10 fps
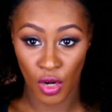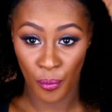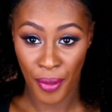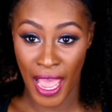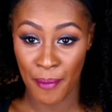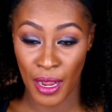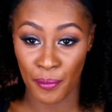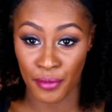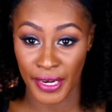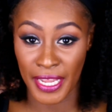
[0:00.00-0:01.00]
you know, pat my
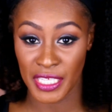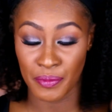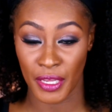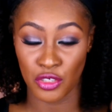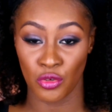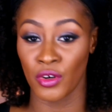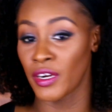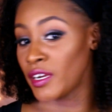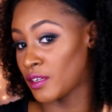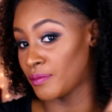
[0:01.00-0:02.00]
braids, make
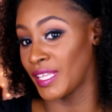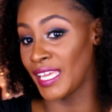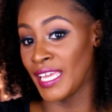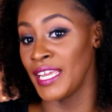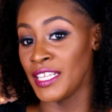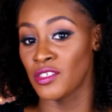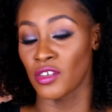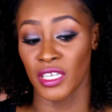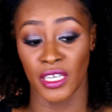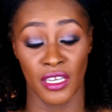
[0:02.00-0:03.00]
sure the ends are
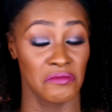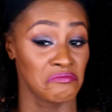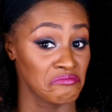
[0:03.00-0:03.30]
good.